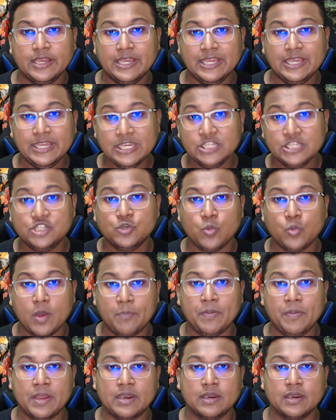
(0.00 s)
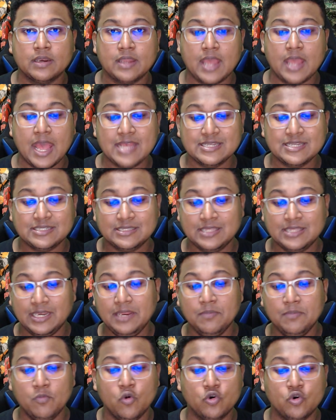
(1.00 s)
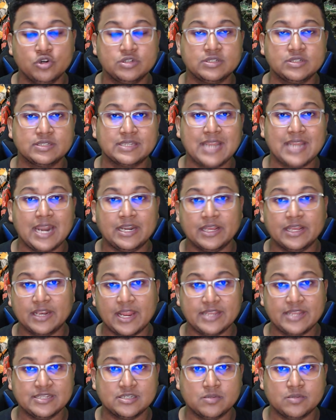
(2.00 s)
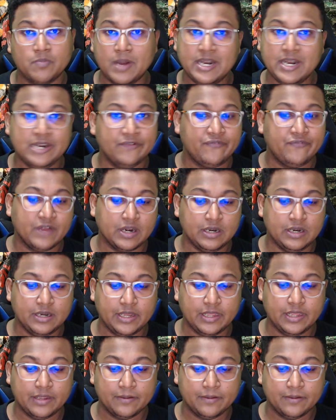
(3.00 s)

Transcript: Each weapon has 3 modes categorized by difficulty.